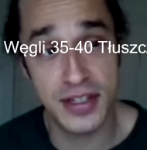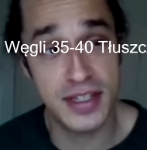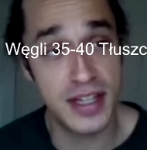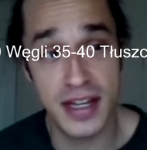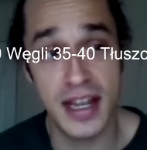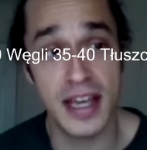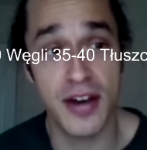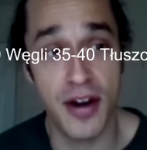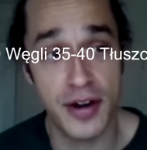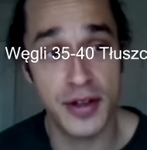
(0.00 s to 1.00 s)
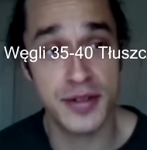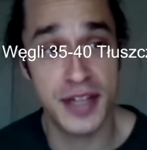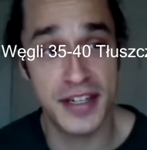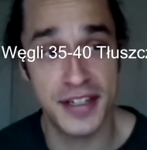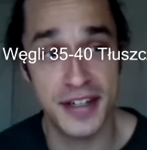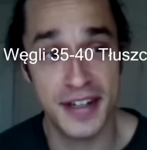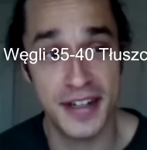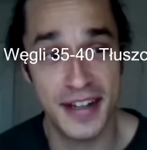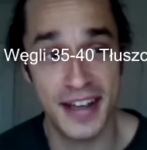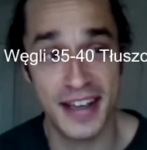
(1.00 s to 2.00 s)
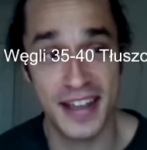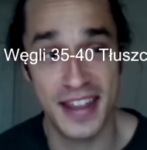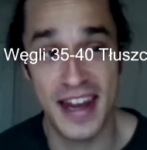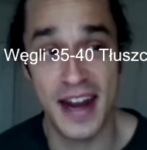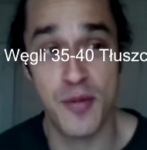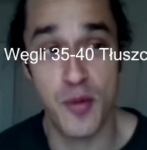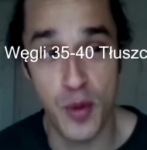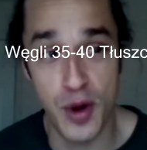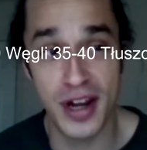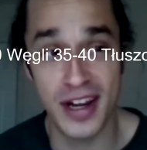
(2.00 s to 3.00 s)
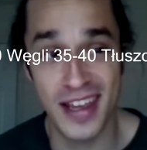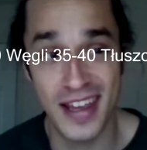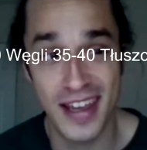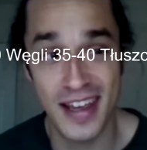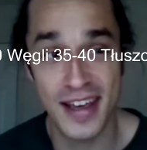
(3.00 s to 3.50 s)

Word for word: done a cardio session like that I really